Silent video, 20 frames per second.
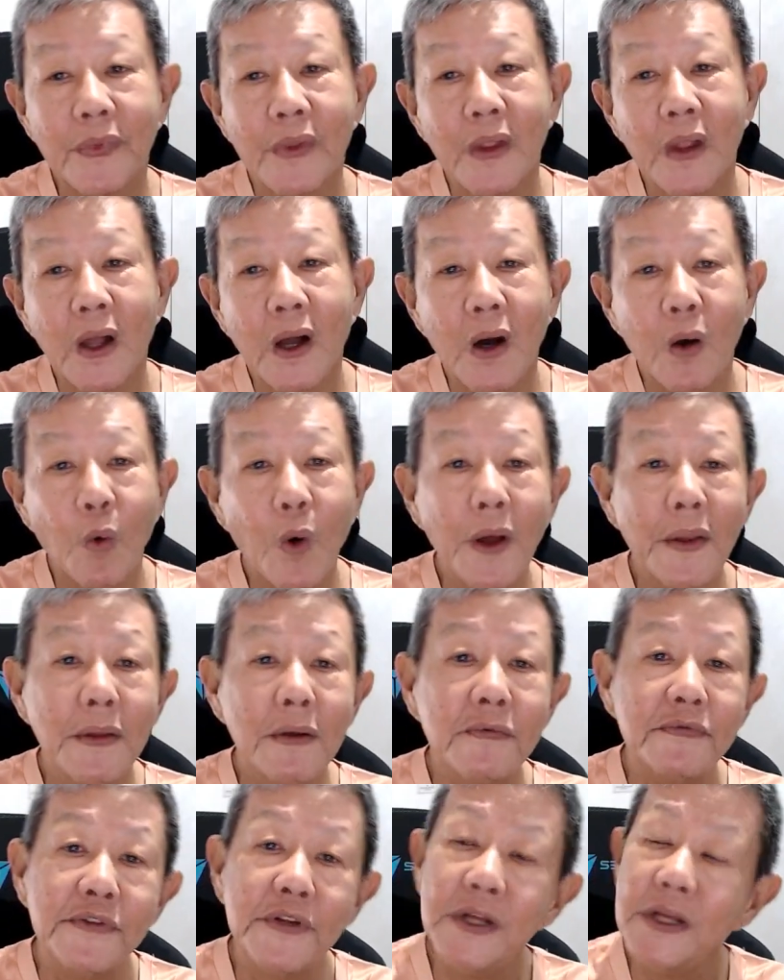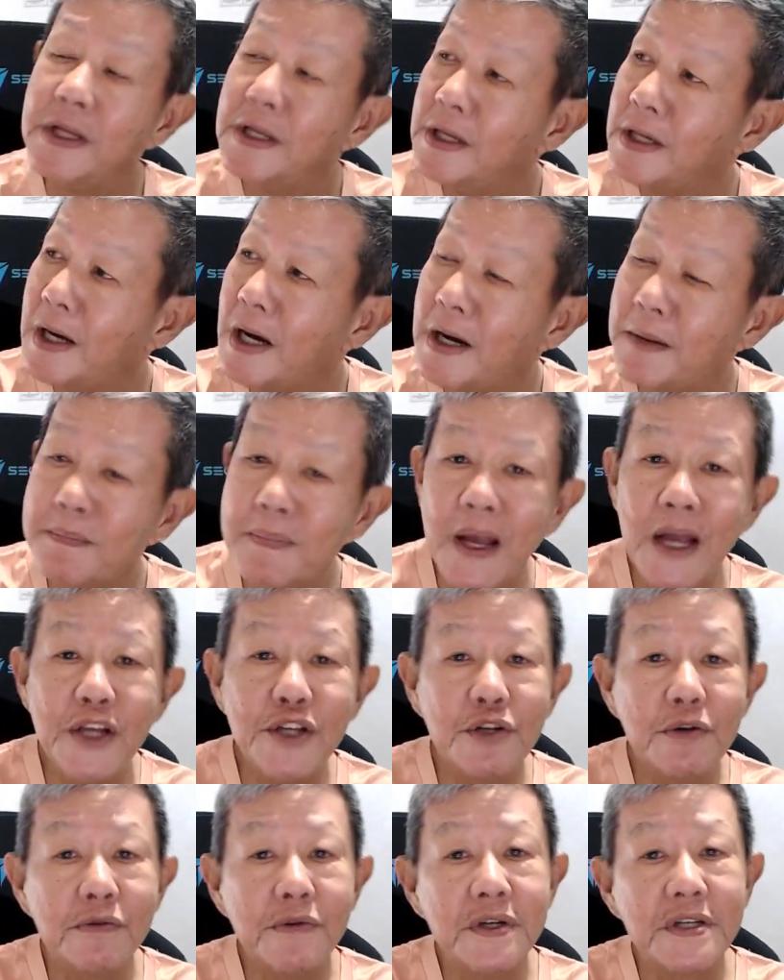One of the uh, major
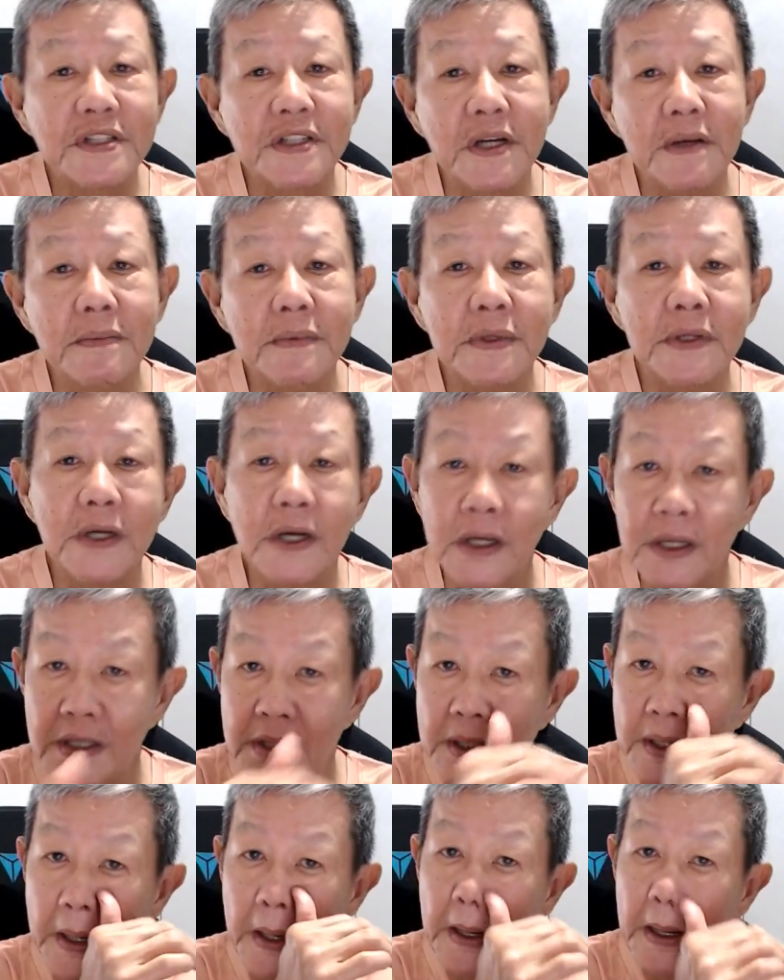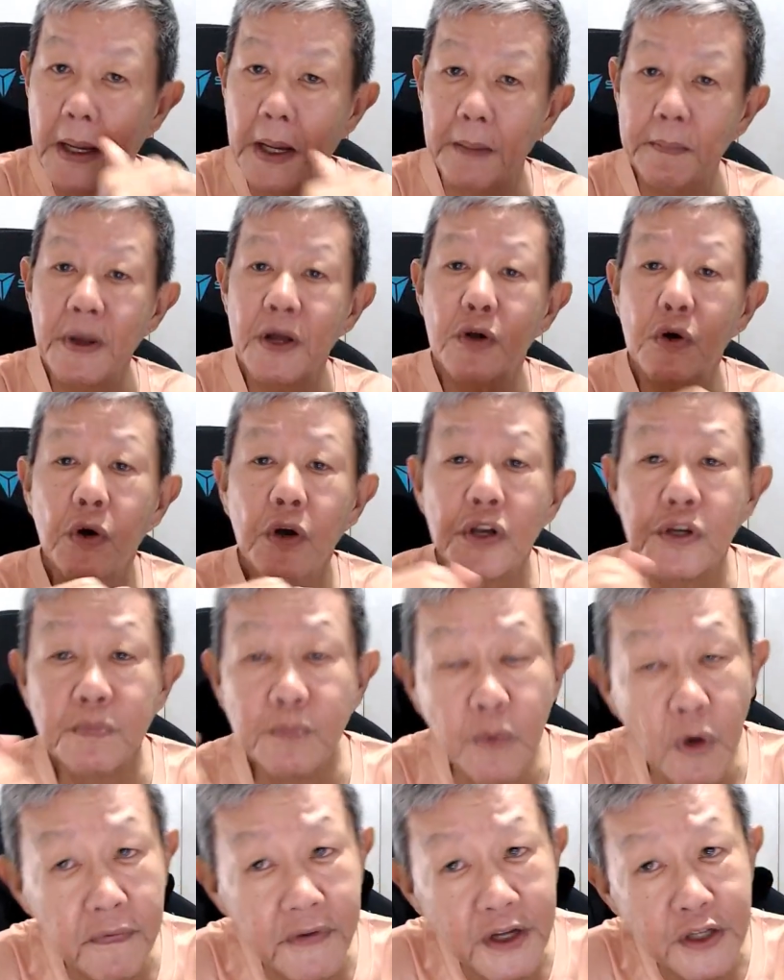reasons uh, Bitcoin is
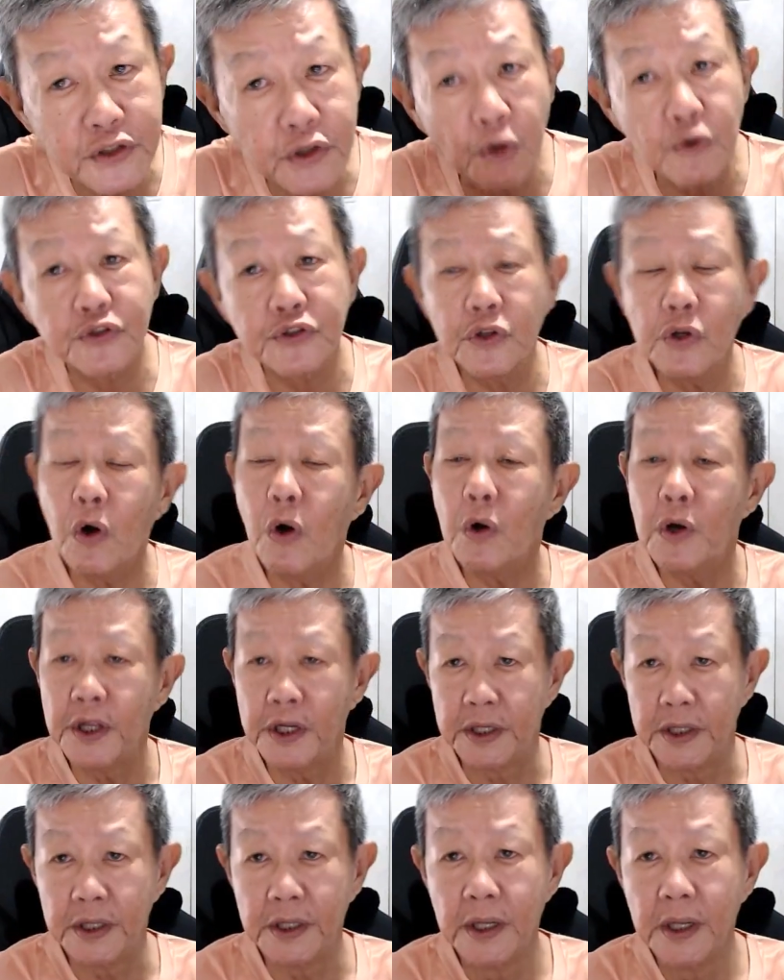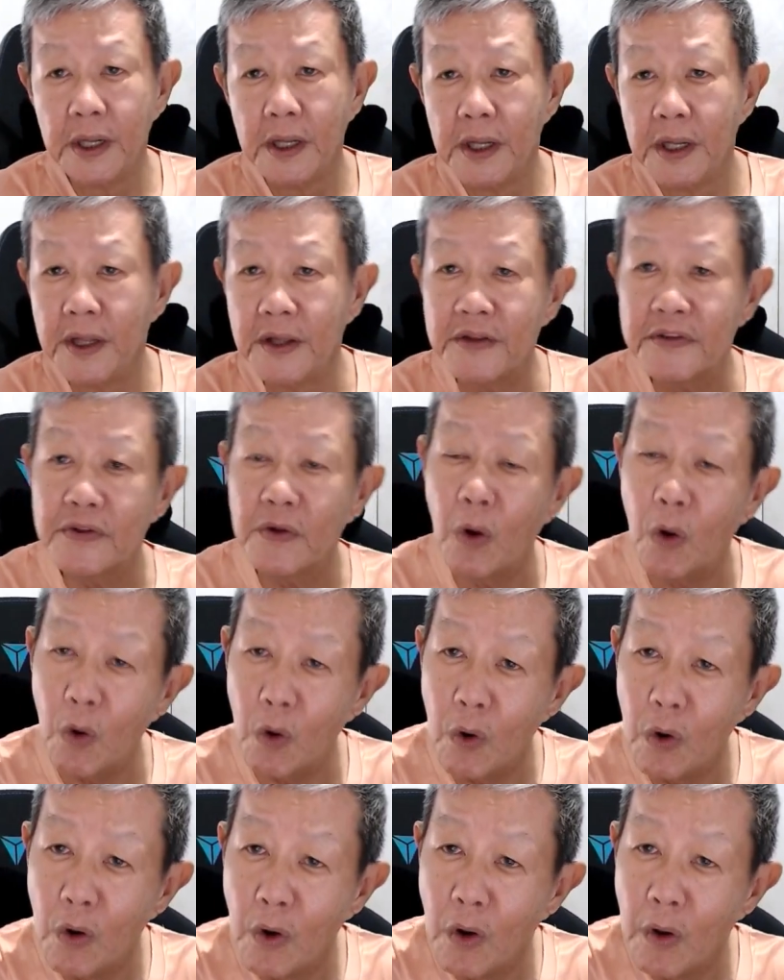moving so slowly is
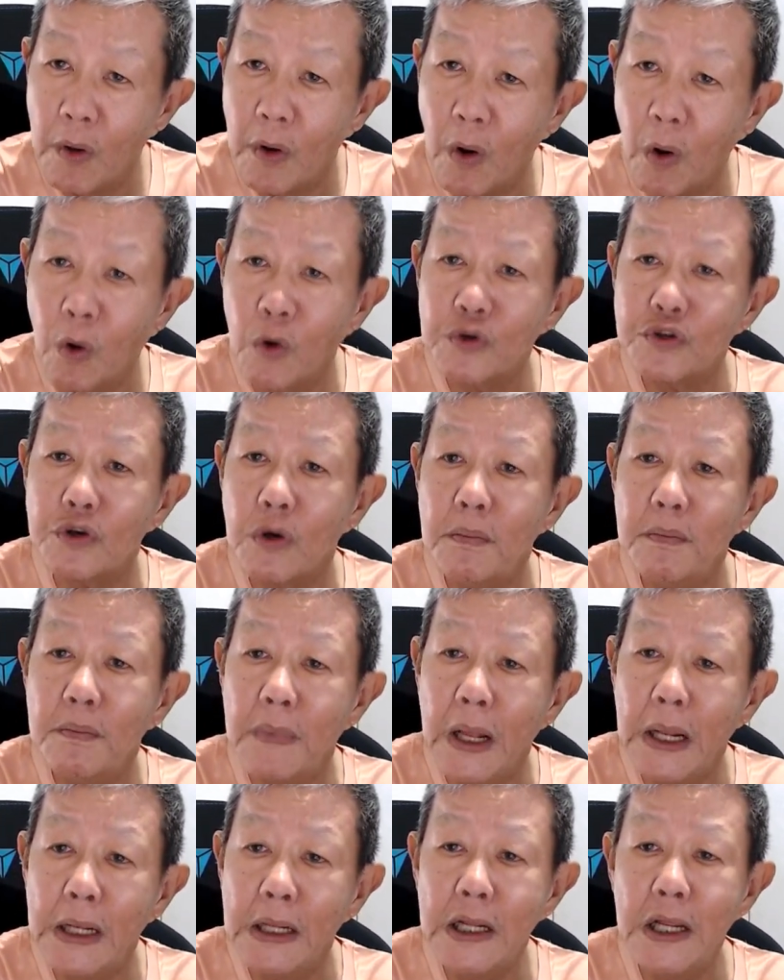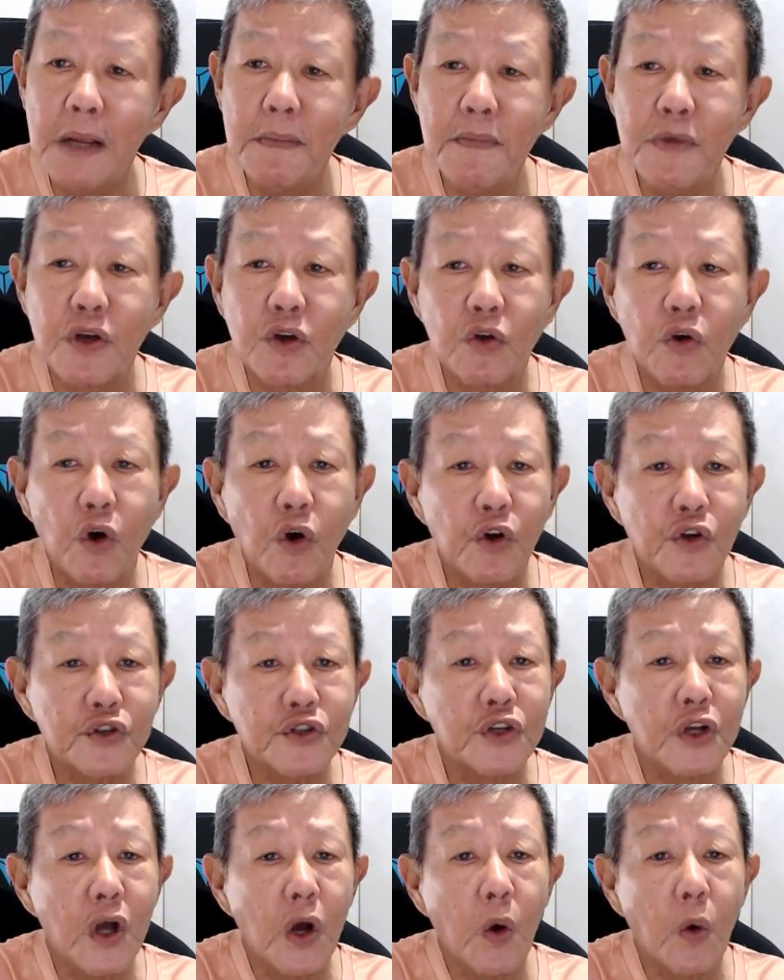also mainly because
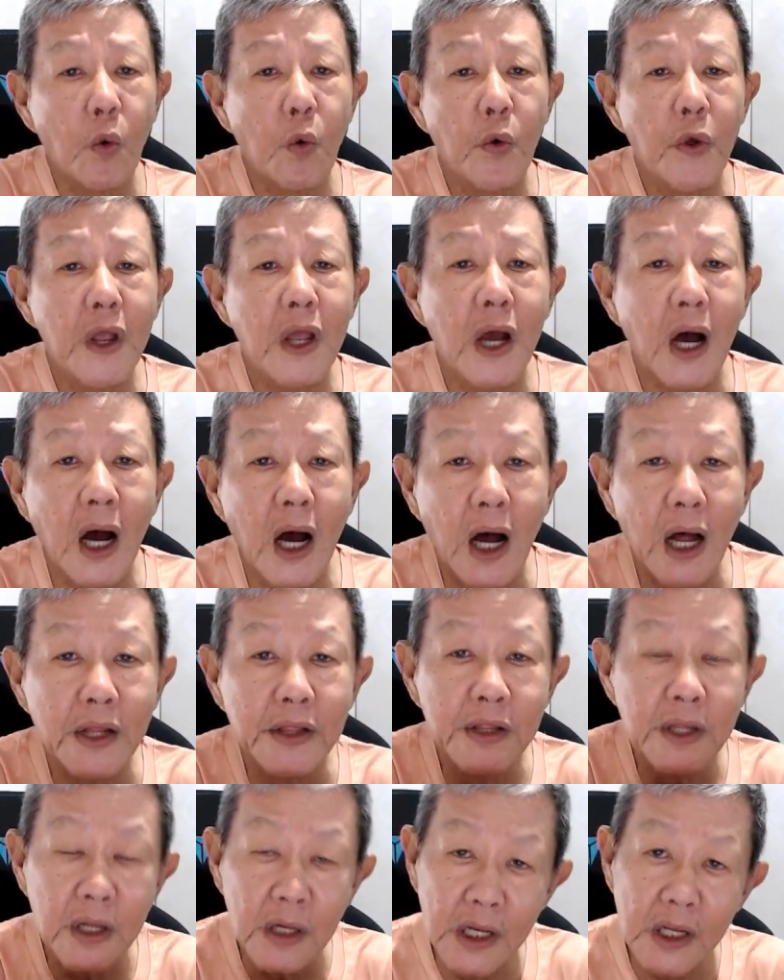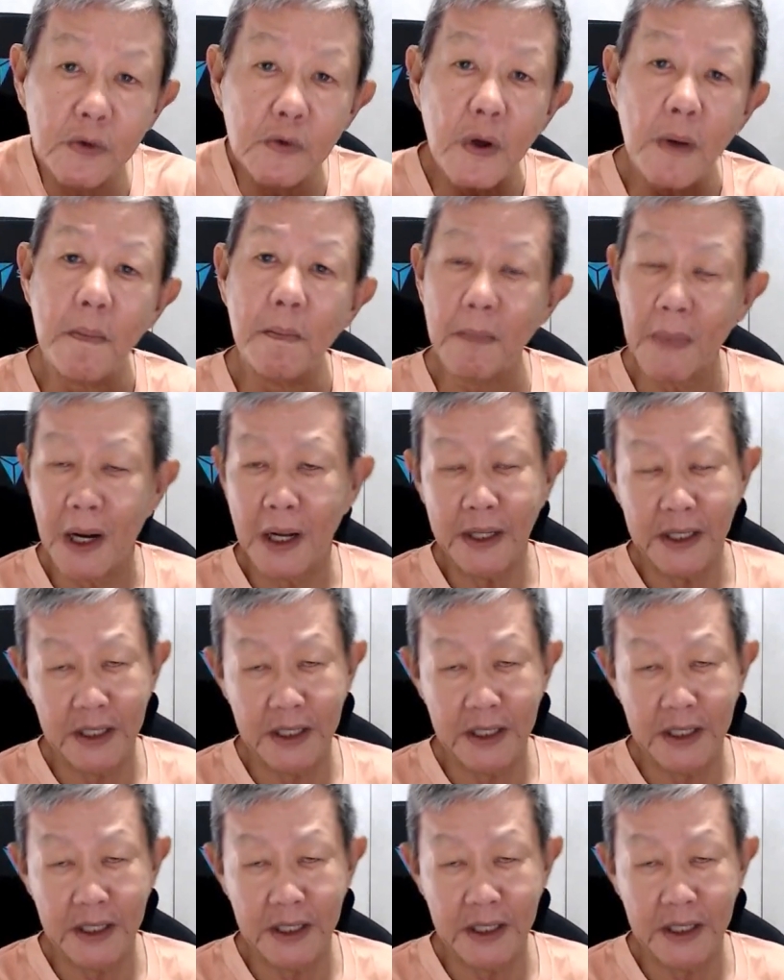we are dealing with money.